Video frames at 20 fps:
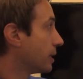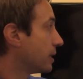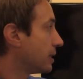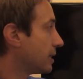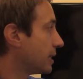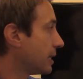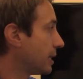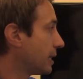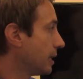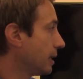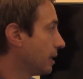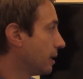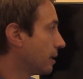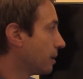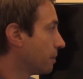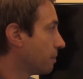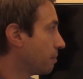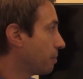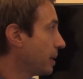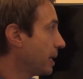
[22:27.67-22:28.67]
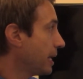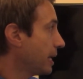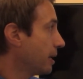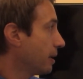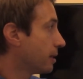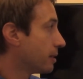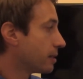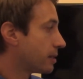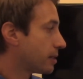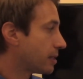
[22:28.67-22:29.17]

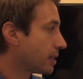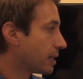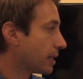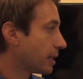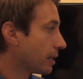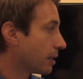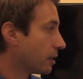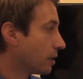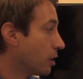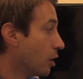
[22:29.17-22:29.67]
DBC,